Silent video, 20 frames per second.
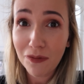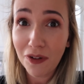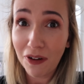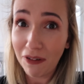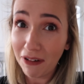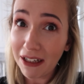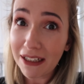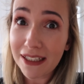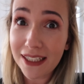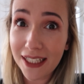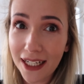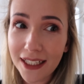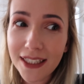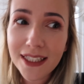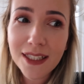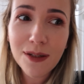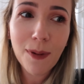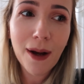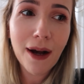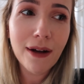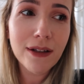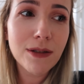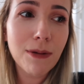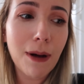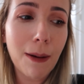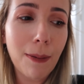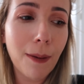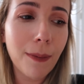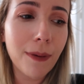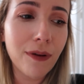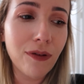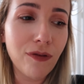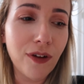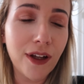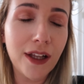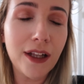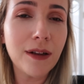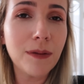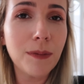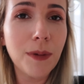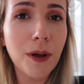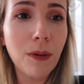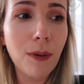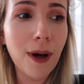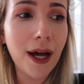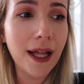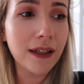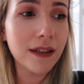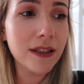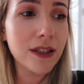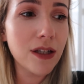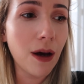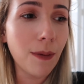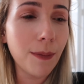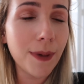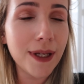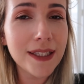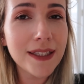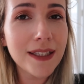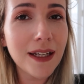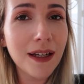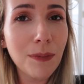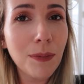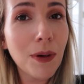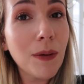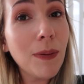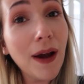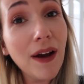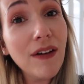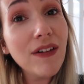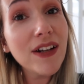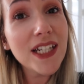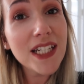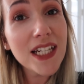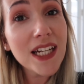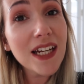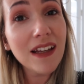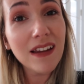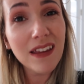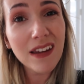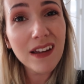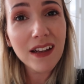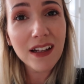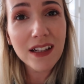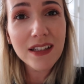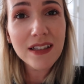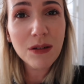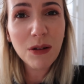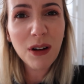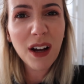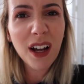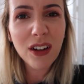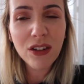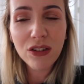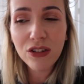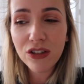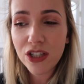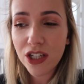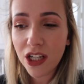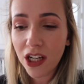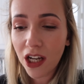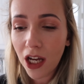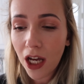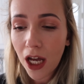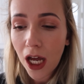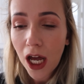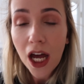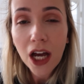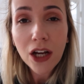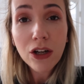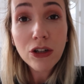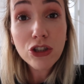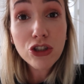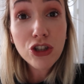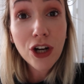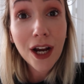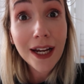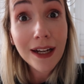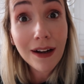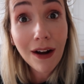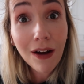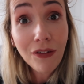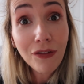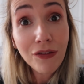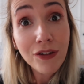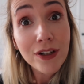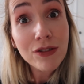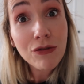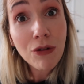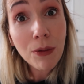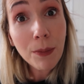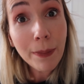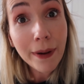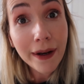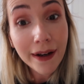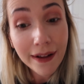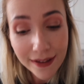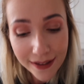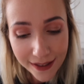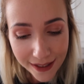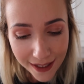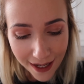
I'm very excited about, so I'll probably film while Tom is preparing tea. I think that's quite a good trade-off for his grumpiness